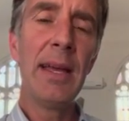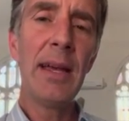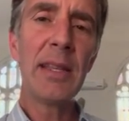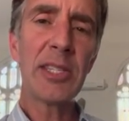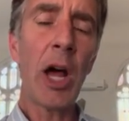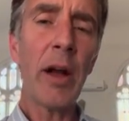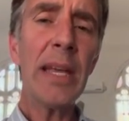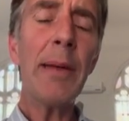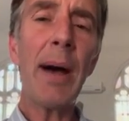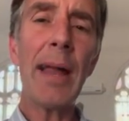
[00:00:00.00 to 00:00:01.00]
and it's
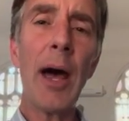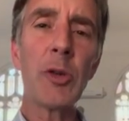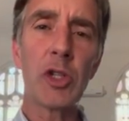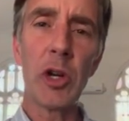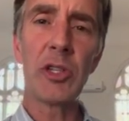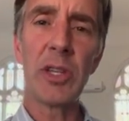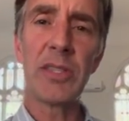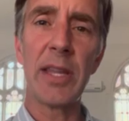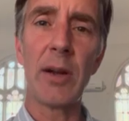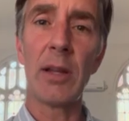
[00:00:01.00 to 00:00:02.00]
talking about how
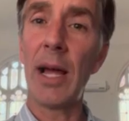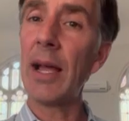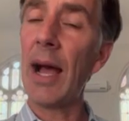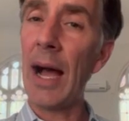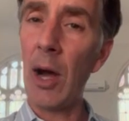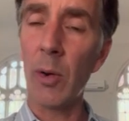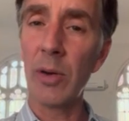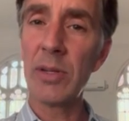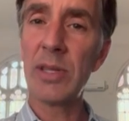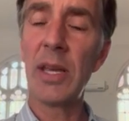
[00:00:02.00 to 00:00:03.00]
churches that are like
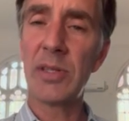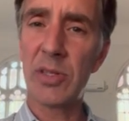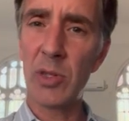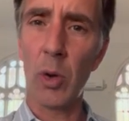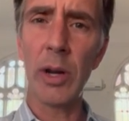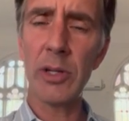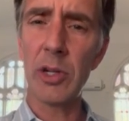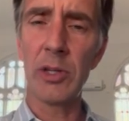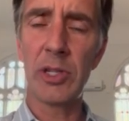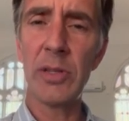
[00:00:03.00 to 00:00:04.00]
ours, historic
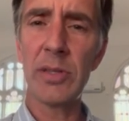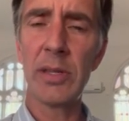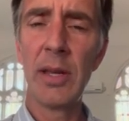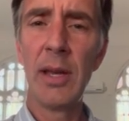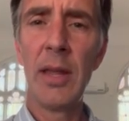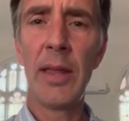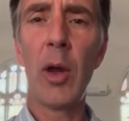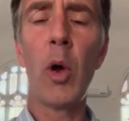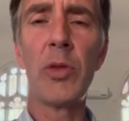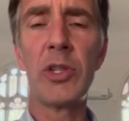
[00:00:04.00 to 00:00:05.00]
churches, that
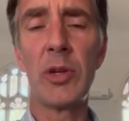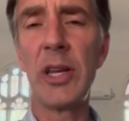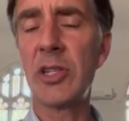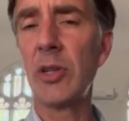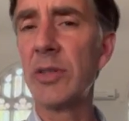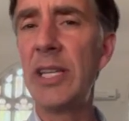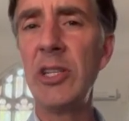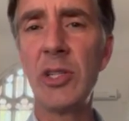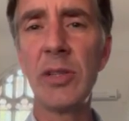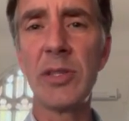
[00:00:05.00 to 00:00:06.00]
hold the traditional
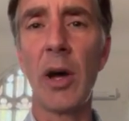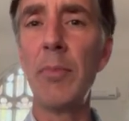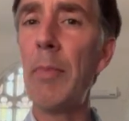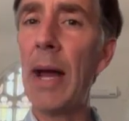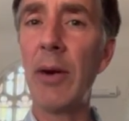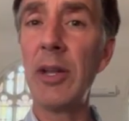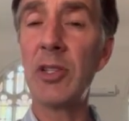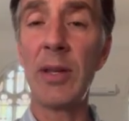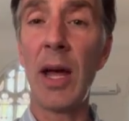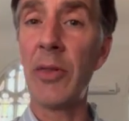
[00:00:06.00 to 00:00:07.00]
teachings on
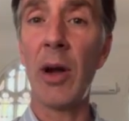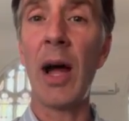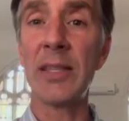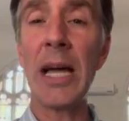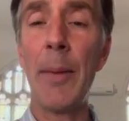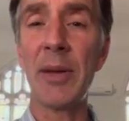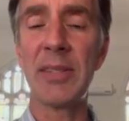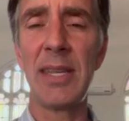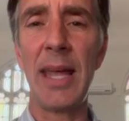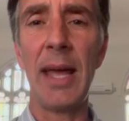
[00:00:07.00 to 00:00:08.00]
marriage and other hot
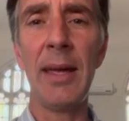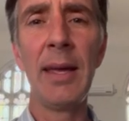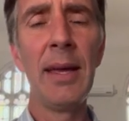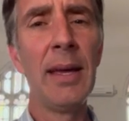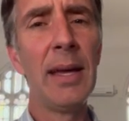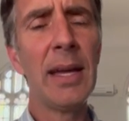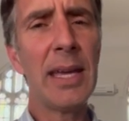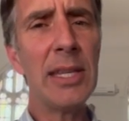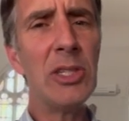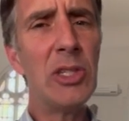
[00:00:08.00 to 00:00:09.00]
topics today,
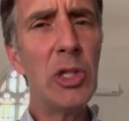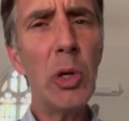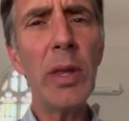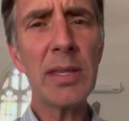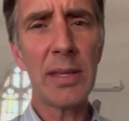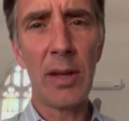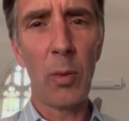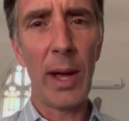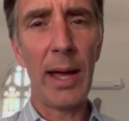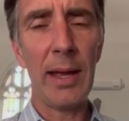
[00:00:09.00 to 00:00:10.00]
can do this in a
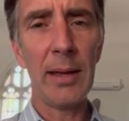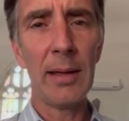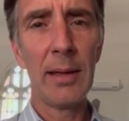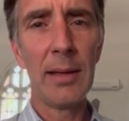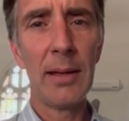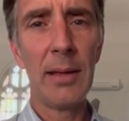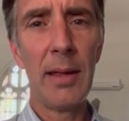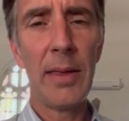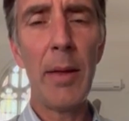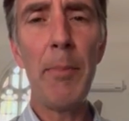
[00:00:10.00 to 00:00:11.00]
way
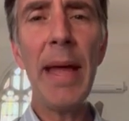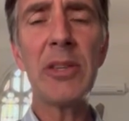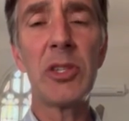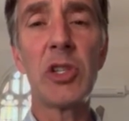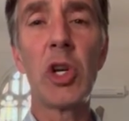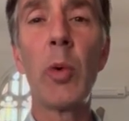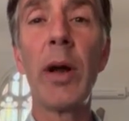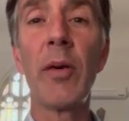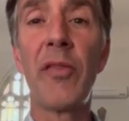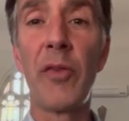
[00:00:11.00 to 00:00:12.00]
that makes sure
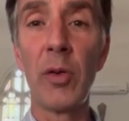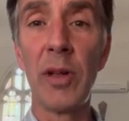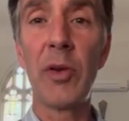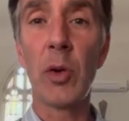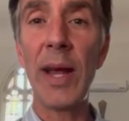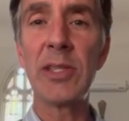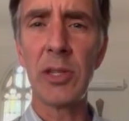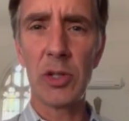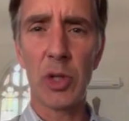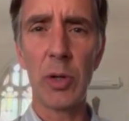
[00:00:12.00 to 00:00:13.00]
we are full of grace
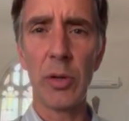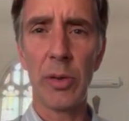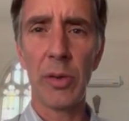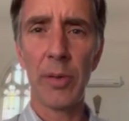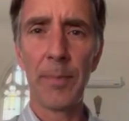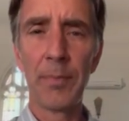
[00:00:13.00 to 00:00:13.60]
and truth.